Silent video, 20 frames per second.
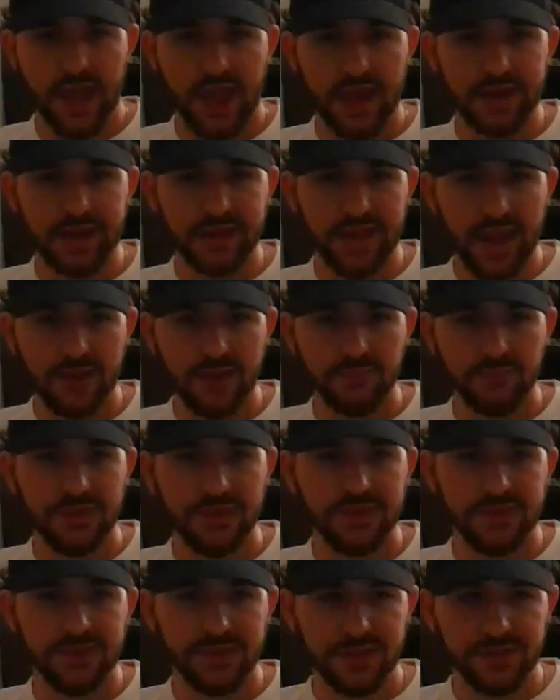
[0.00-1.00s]
and again
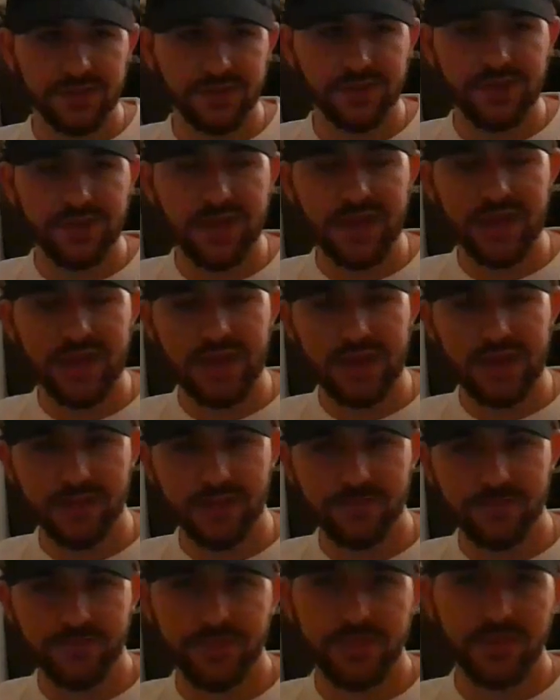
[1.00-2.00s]
we still
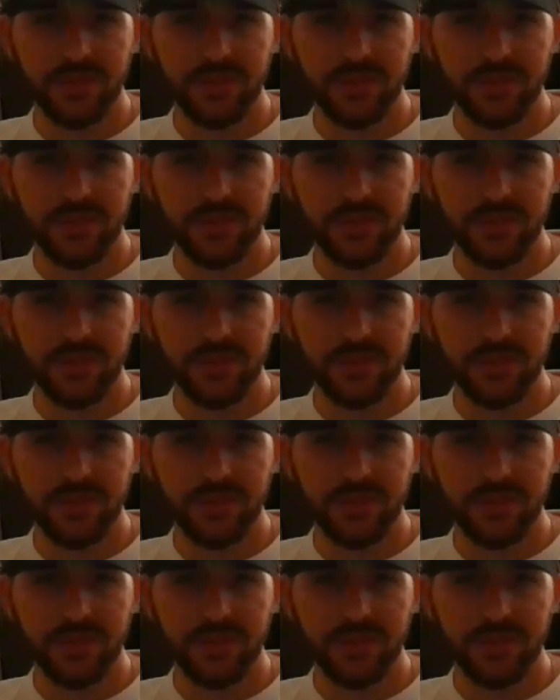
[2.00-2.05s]
see